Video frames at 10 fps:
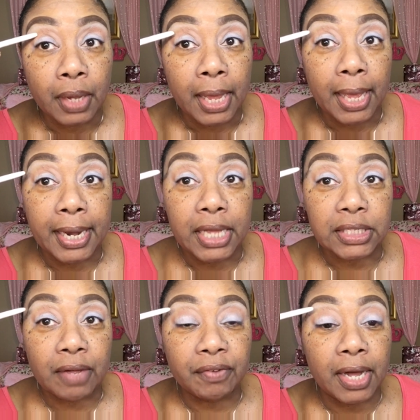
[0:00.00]
And as
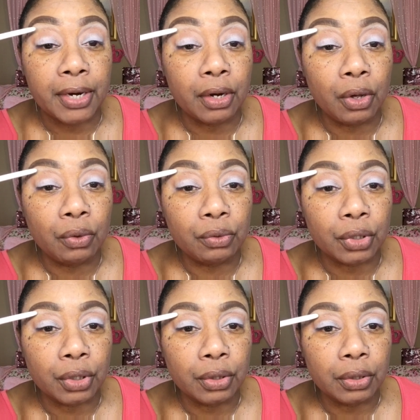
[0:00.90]
I've gotten
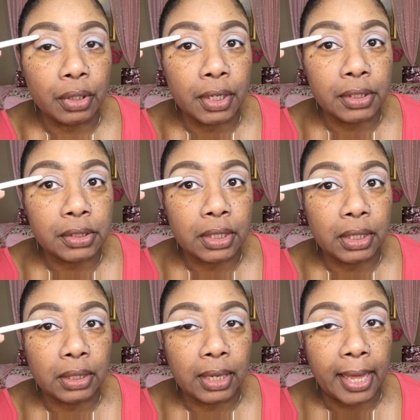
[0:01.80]
older, it's
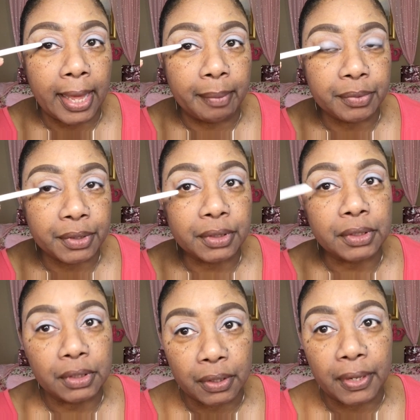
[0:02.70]
collapsed,
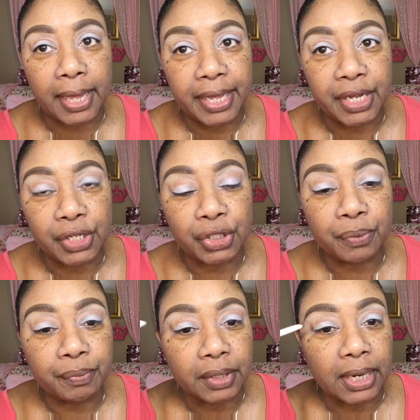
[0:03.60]
you know, age,
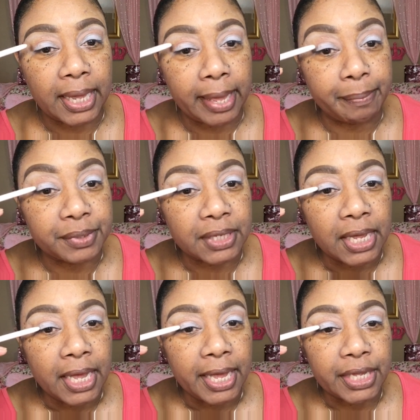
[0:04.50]
collapse.
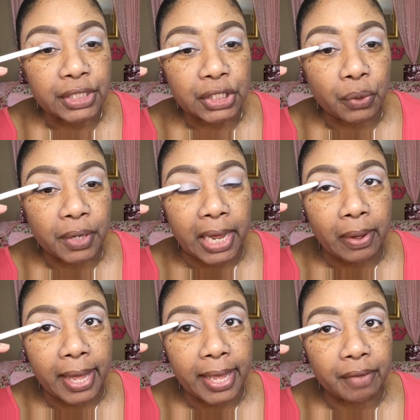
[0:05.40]
And so now
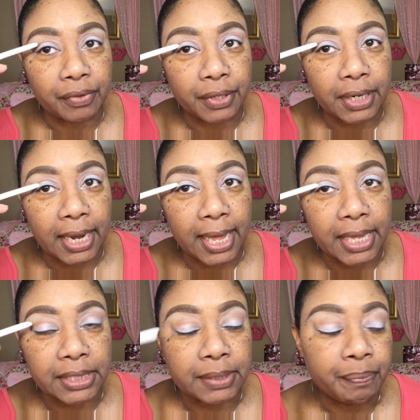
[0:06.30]
I have hooded
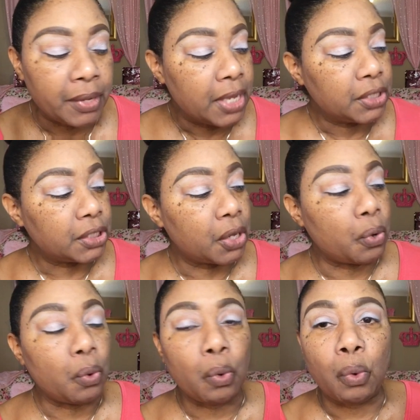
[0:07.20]
eyes.
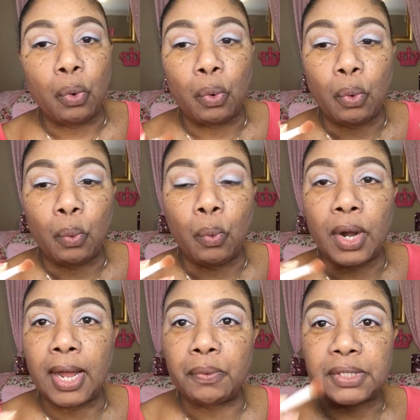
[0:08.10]
So
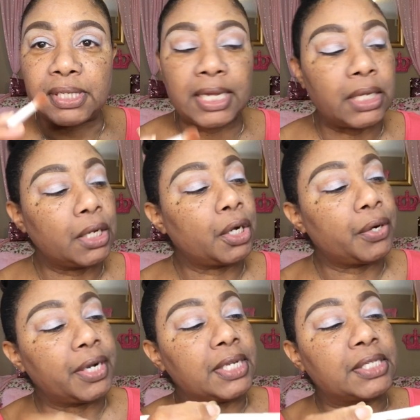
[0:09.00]
what I was telling
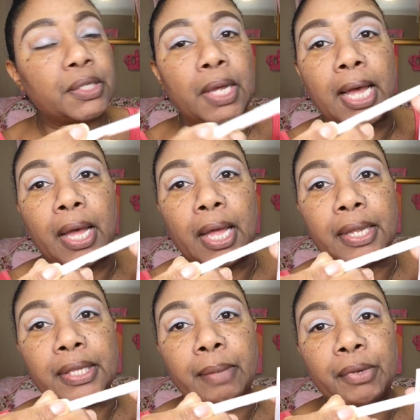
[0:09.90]
her is,
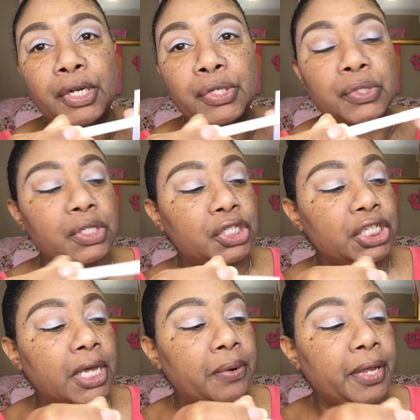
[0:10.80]
I'm going to use this
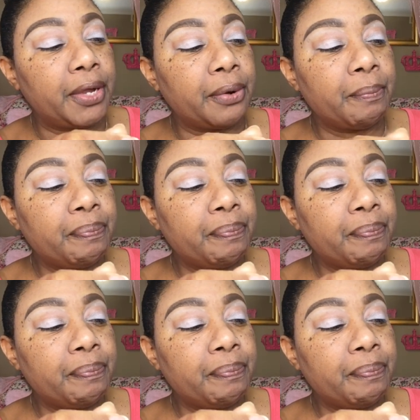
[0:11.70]
shadow here.